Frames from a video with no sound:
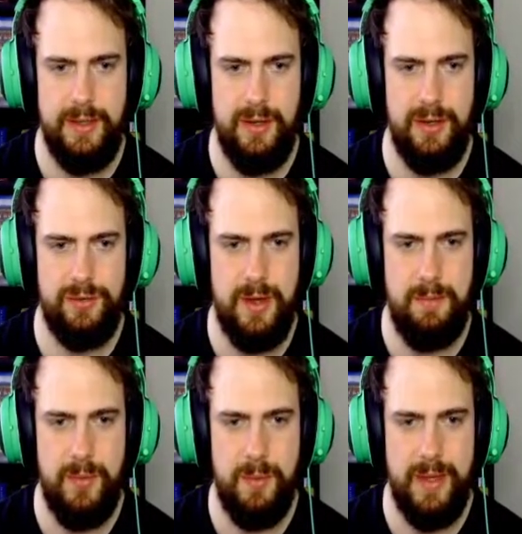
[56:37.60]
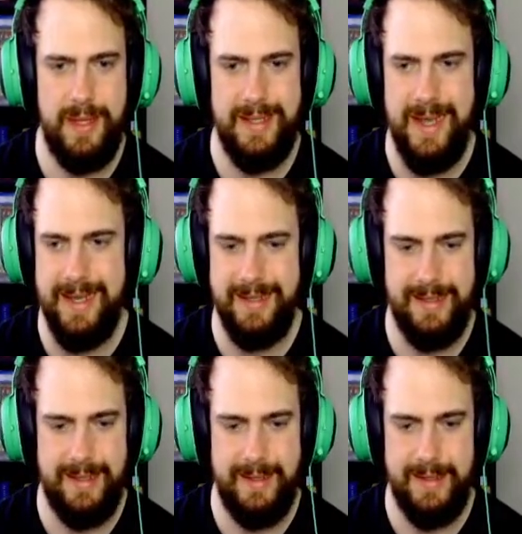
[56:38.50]
got trample, but this
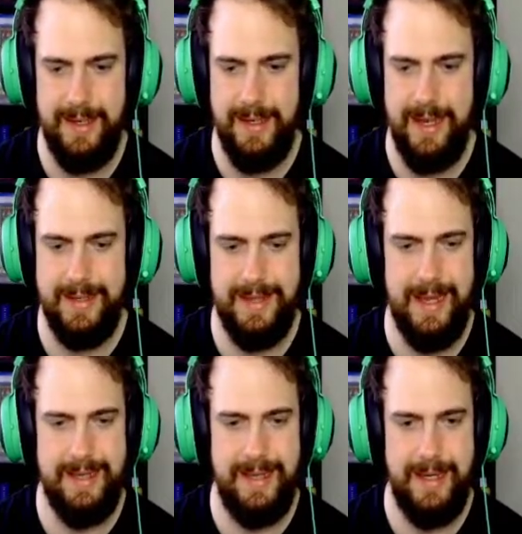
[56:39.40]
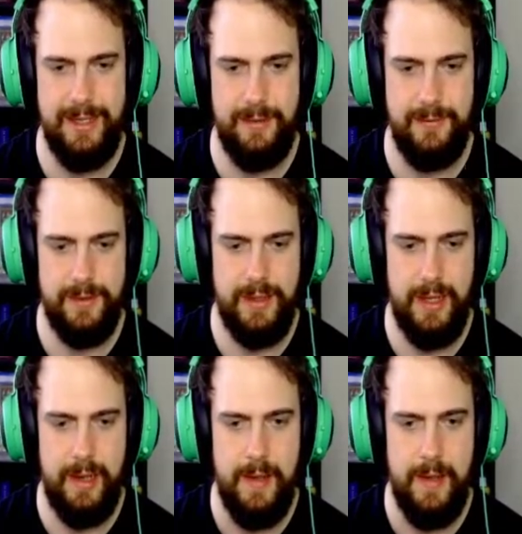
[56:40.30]
has. That's the issue for us here.